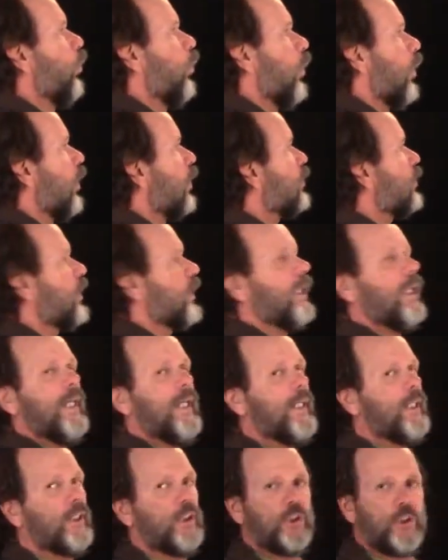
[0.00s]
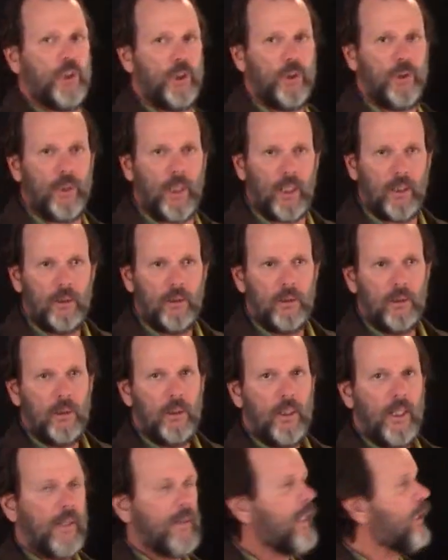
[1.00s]
worst king in Judah.
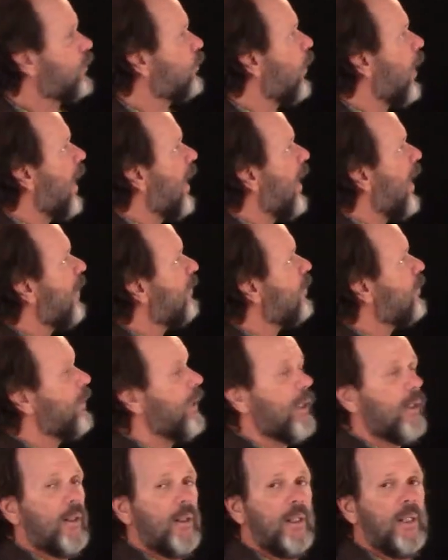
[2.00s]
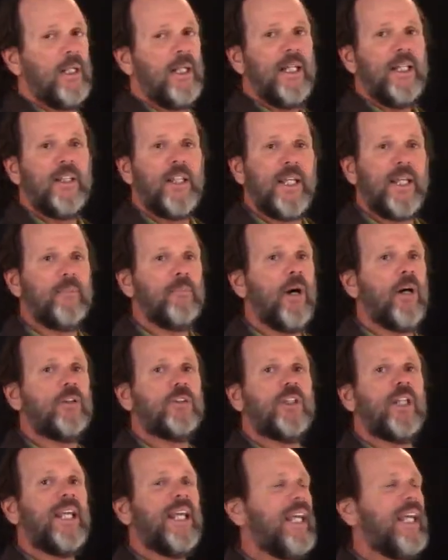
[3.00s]
And that's why I have him here. The most